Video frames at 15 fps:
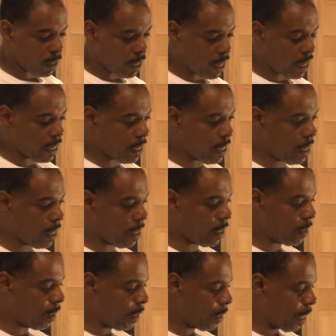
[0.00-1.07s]
And
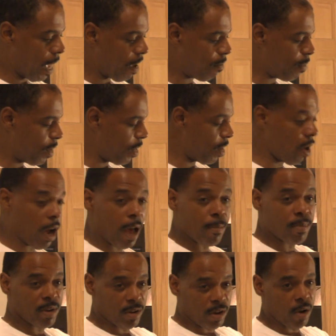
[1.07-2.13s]
I've been
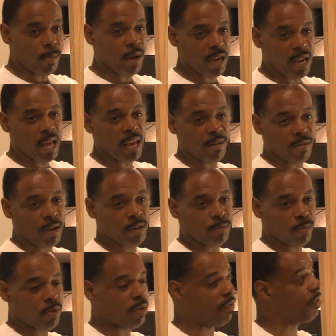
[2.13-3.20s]
here all my life. I was born in